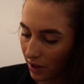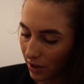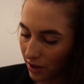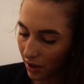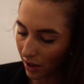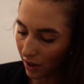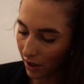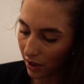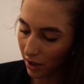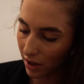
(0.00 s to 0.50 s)

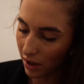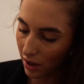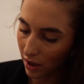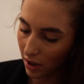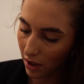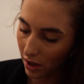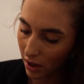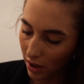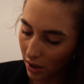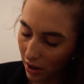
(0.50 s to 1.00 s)
So
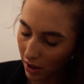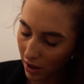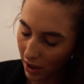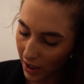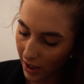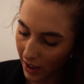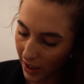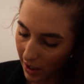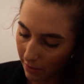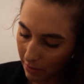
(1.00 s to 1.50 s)

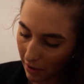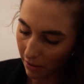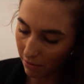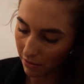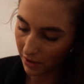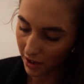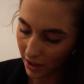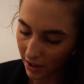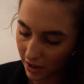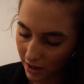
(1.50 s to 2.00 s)
going to keep up
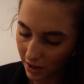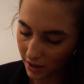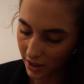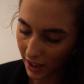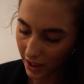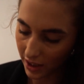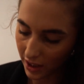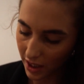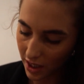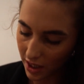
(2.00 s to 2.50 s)
with this
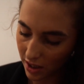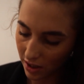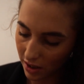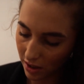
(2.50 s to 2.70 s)
technique.